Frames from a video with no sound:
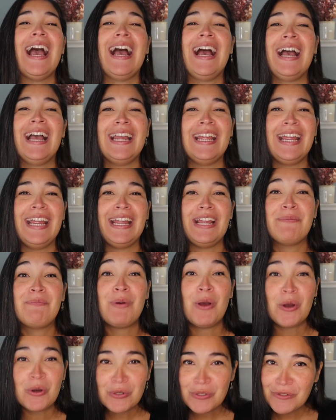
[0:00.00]
I
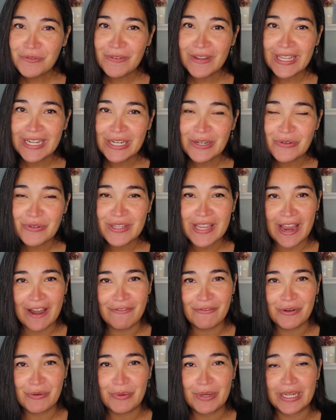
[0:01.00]
post videos
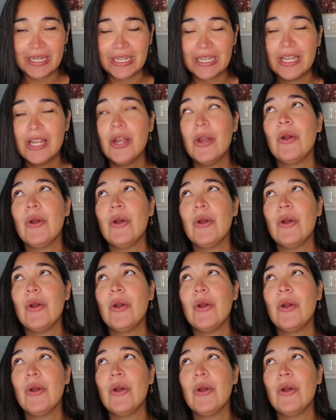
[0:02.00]
every week,